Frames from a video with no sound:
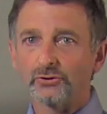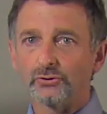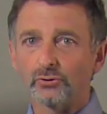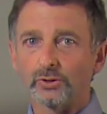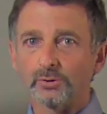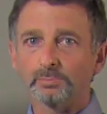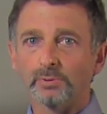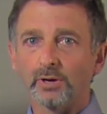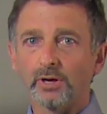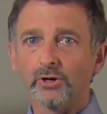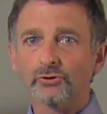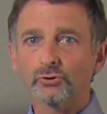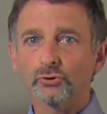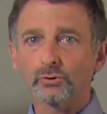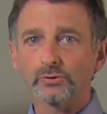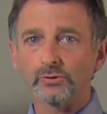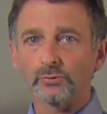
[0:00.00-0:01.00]
During part
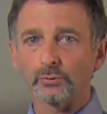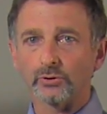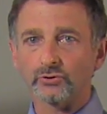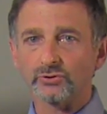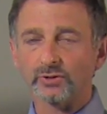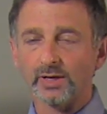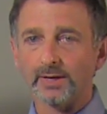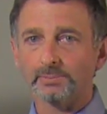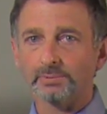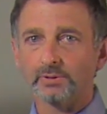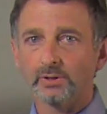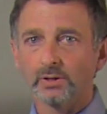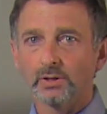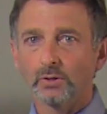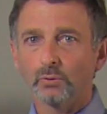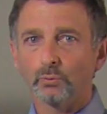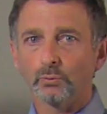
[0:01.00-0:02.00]
2 of the workshop,
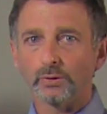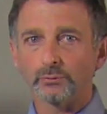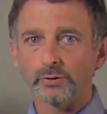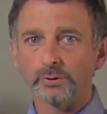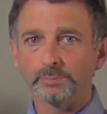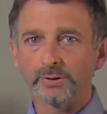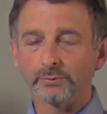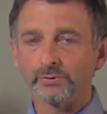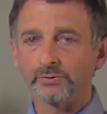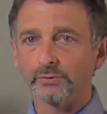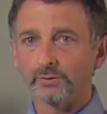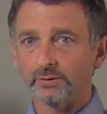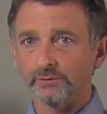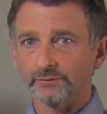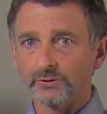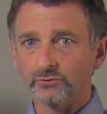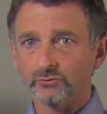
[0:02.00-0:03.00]
when we meet with you
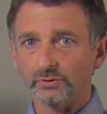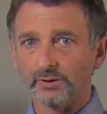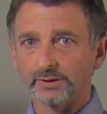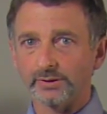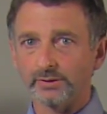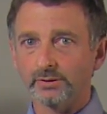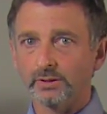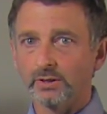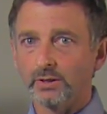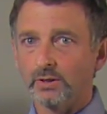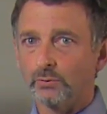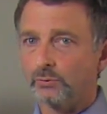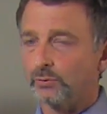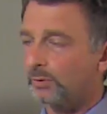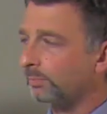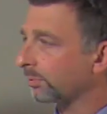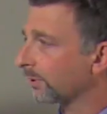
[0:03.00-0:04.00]
individually,
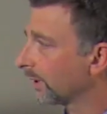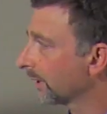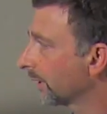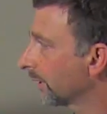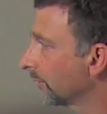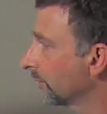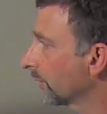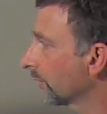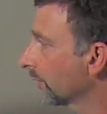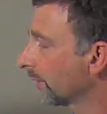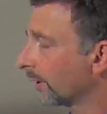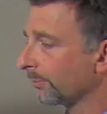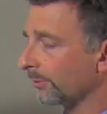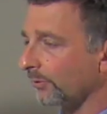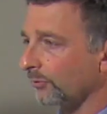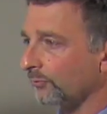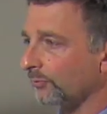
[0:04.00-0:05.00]
we'll plug in your
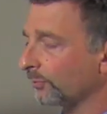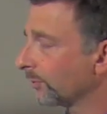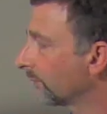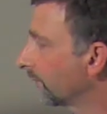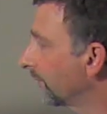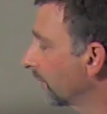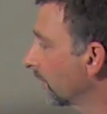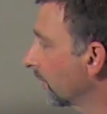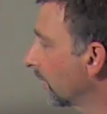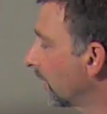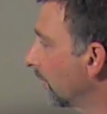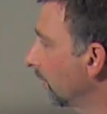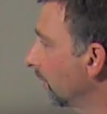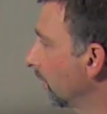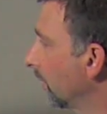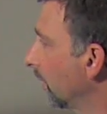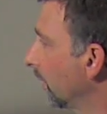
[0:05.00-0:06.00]
numbers. We'll figure
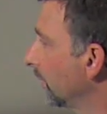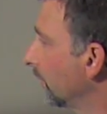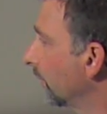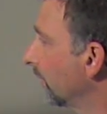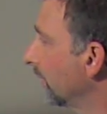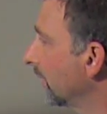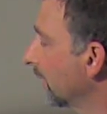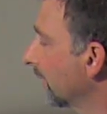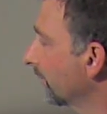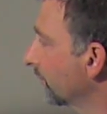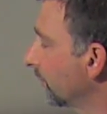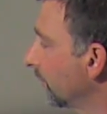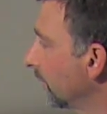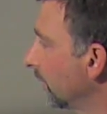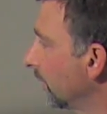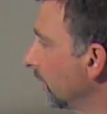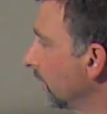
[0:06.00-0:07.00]
out your
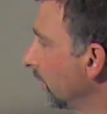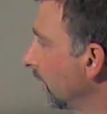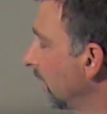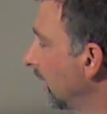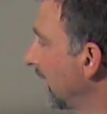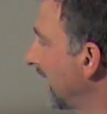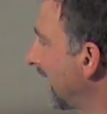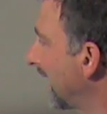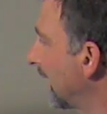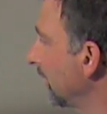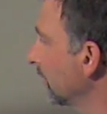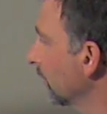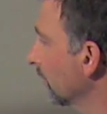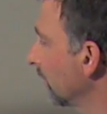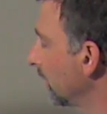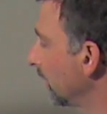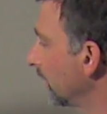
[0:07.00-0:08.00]
EFC and
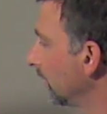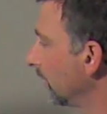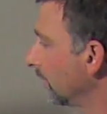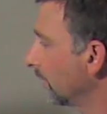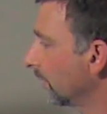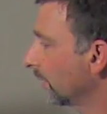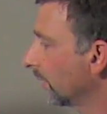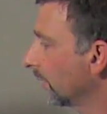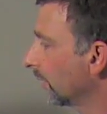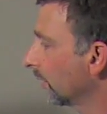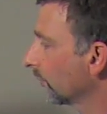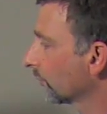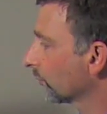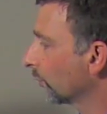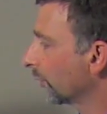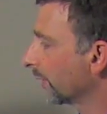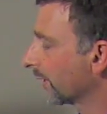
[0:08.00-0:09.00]
your need
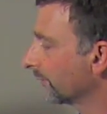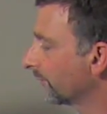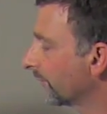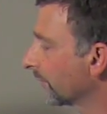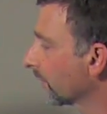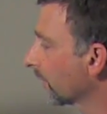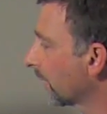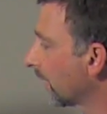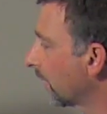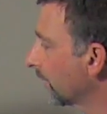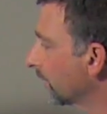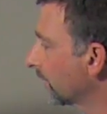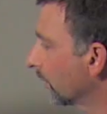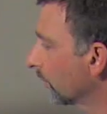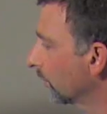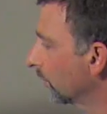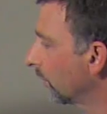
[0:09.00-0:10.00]
so we can figure out
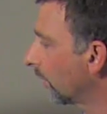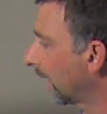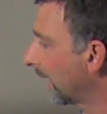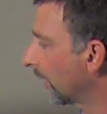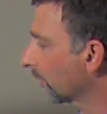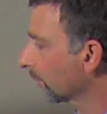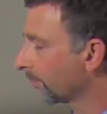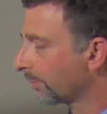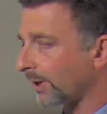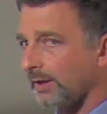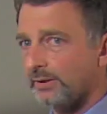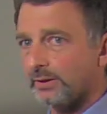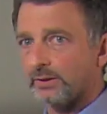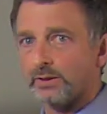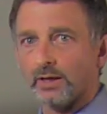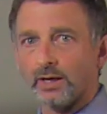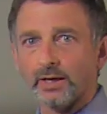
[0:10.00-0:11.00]
your
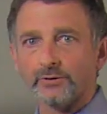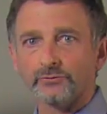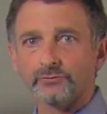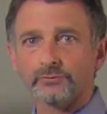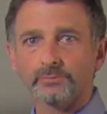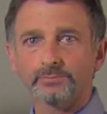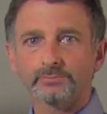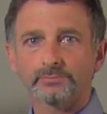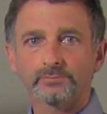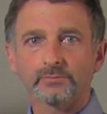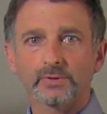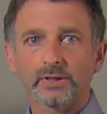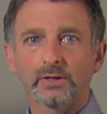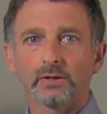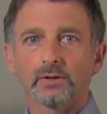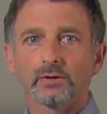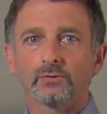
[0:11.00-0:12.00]
out-of-pocket costs
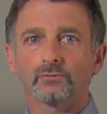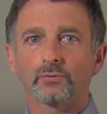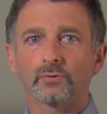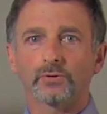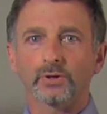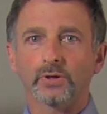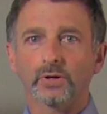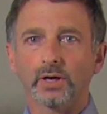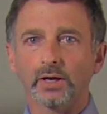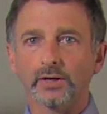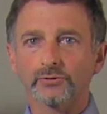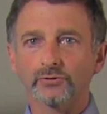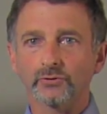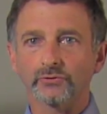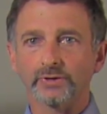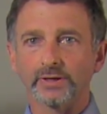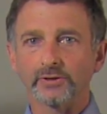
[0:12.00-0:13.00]
for the
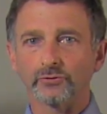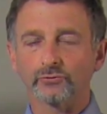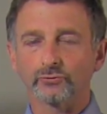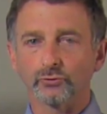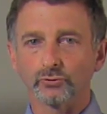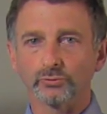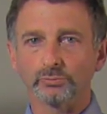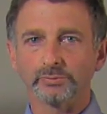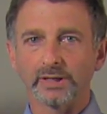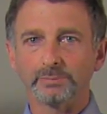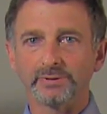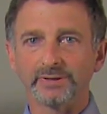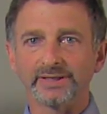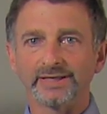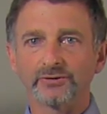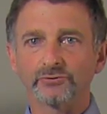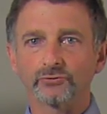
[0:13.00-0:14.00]
colleges that your student may be
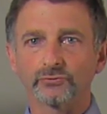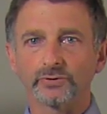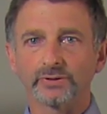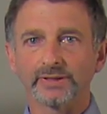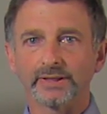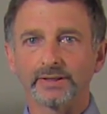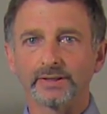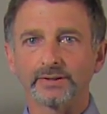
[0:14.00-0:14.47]
interested in